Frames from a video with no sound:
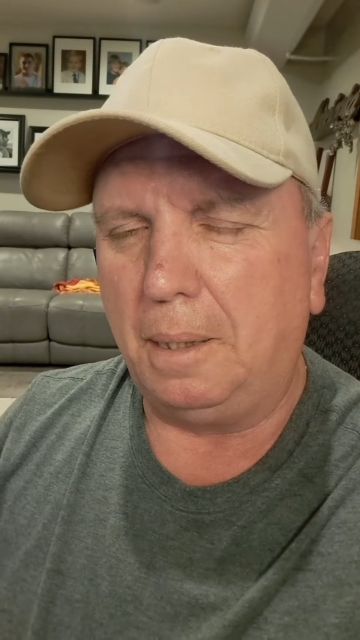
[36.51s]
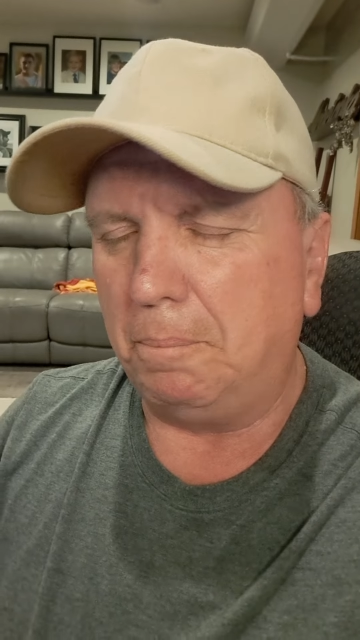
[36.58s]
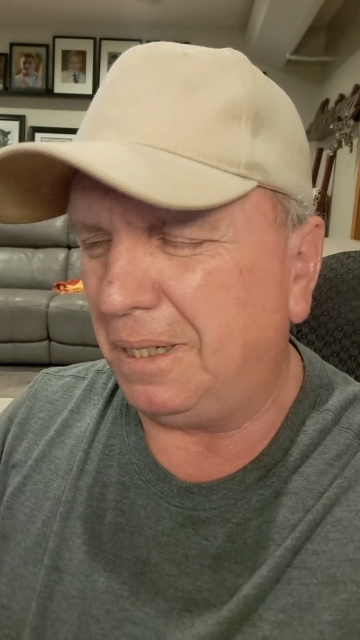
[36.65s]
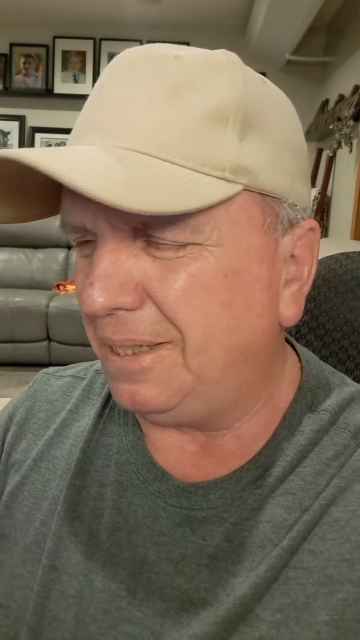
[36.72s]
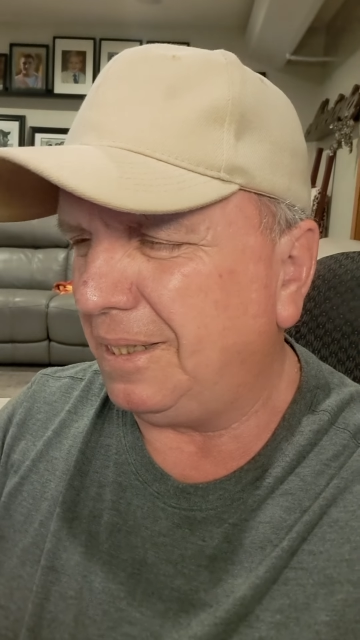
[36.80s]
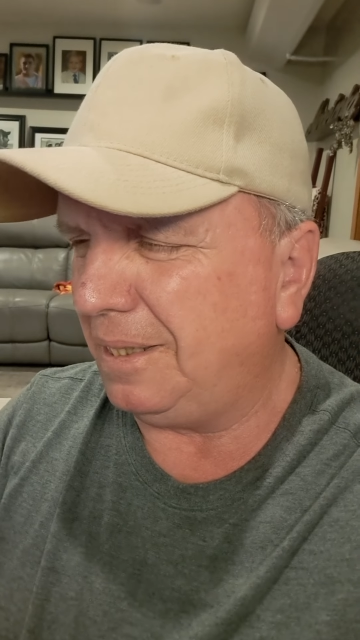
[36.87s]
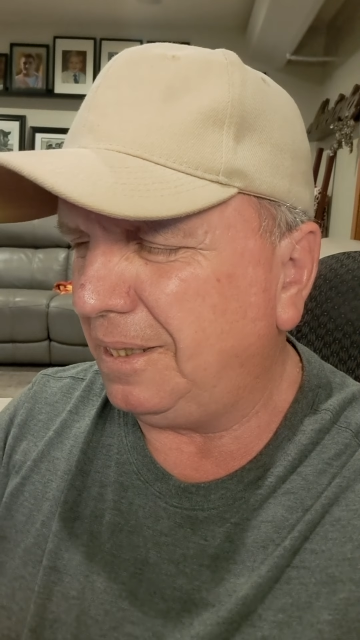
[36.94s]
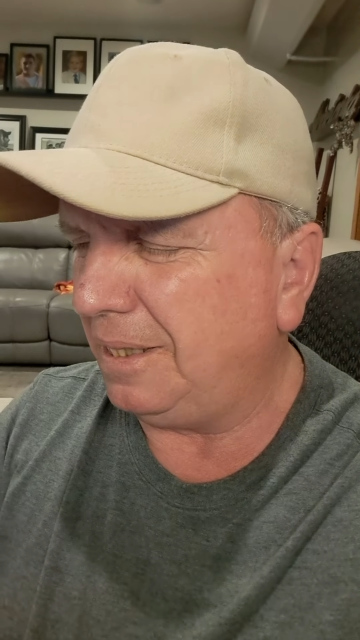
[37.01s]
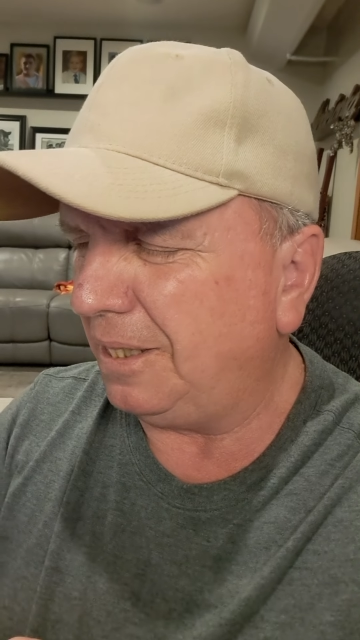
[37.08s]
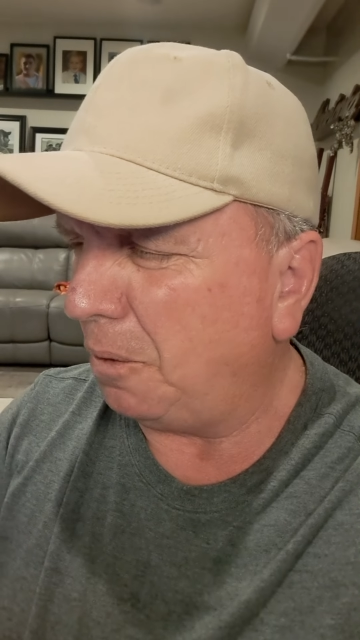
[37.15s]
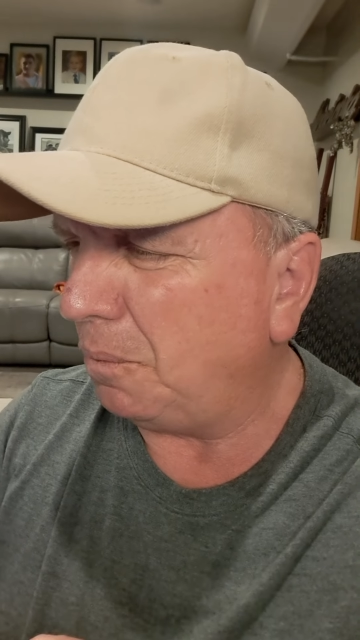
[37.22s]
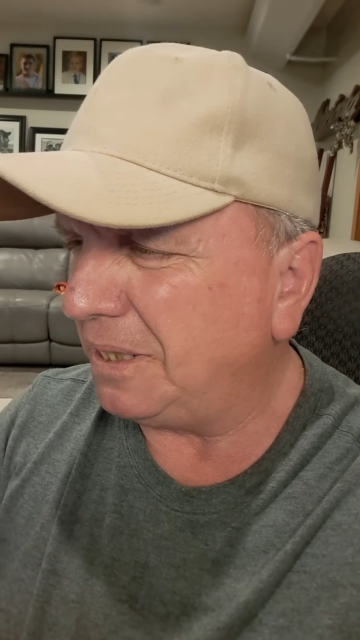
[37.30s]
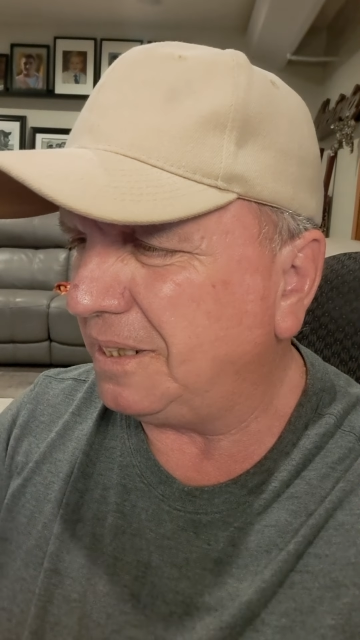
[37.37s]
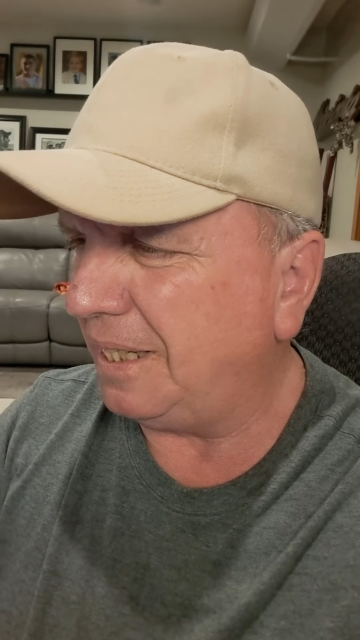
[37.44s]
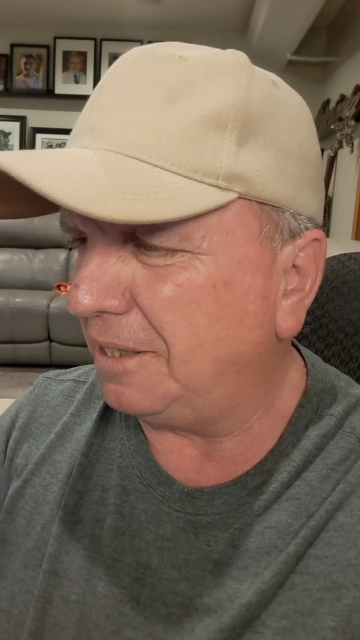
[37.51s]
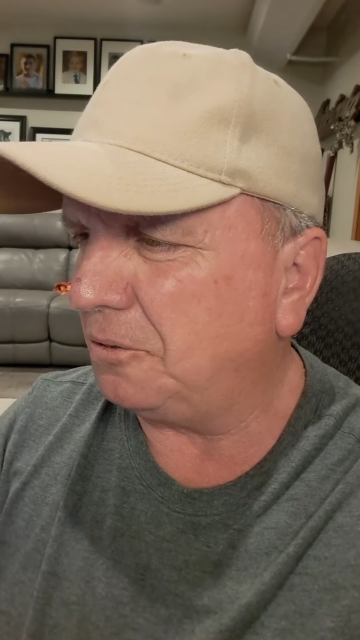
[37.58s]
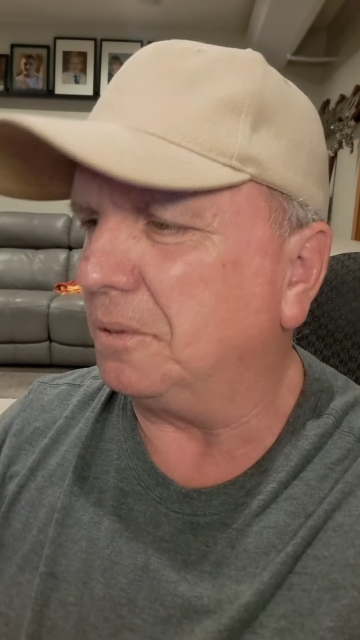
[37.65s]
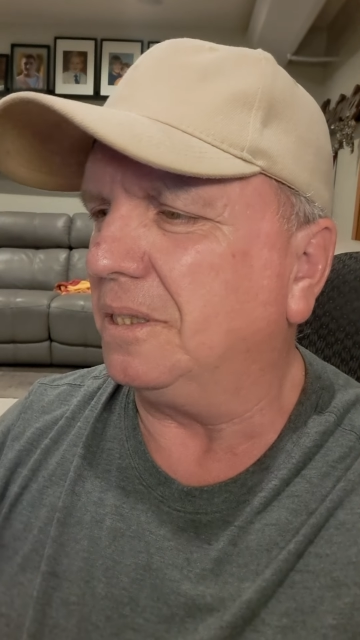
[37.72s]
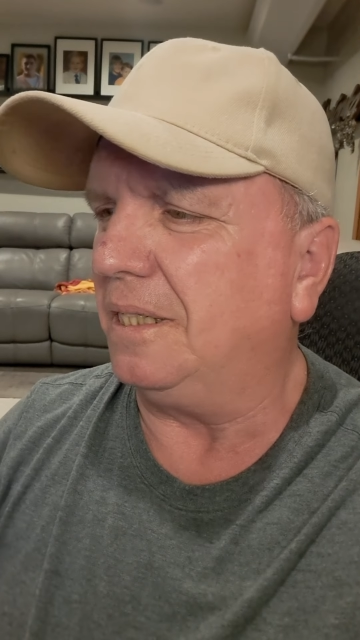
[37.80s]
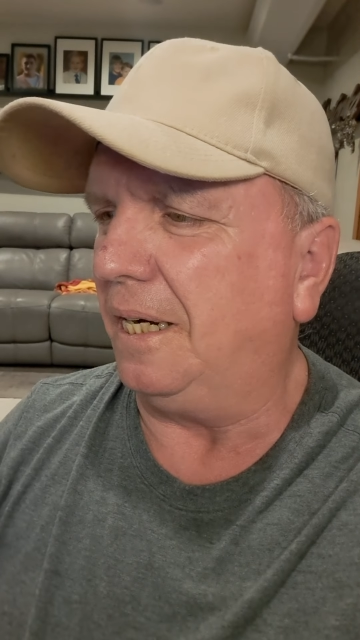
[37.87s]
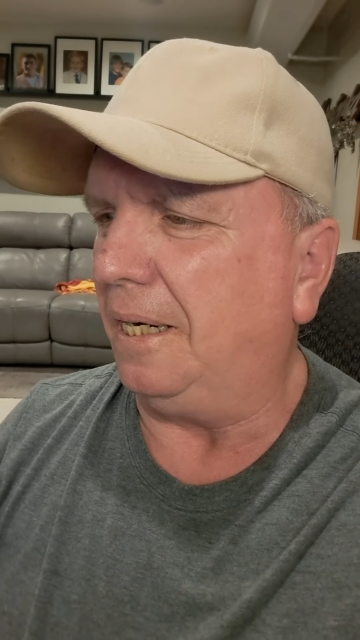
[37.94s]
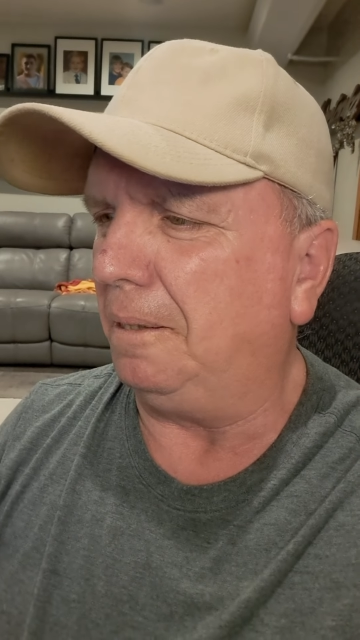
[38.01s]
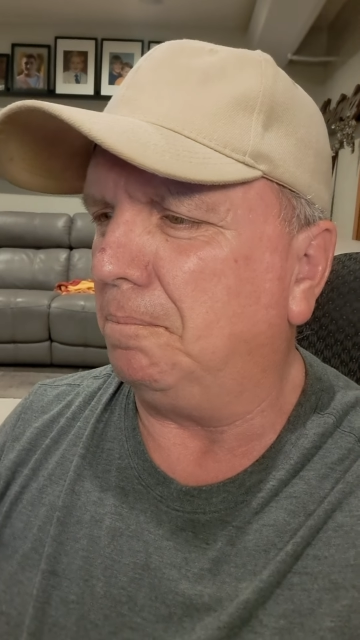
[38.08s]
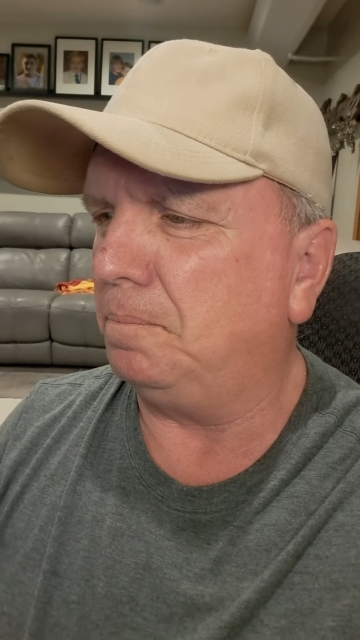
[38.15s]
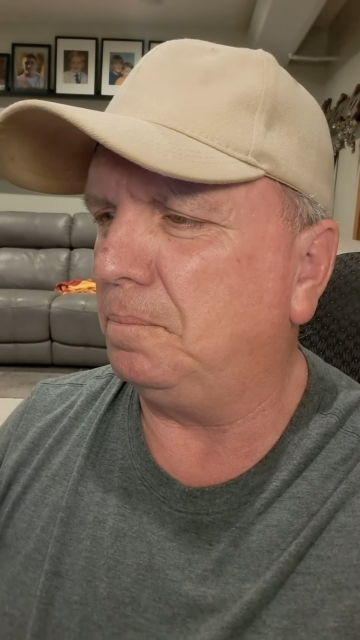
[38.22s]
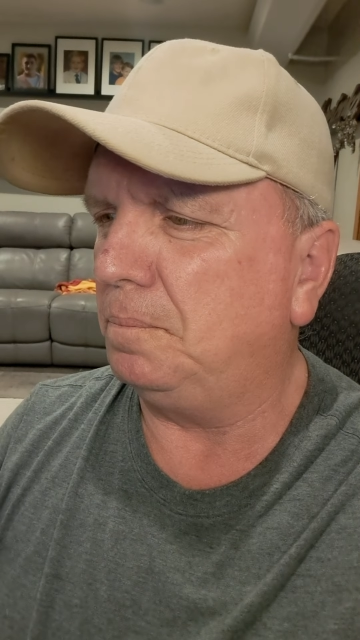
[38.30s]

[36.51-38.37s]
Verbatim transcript: But you know what's interesting?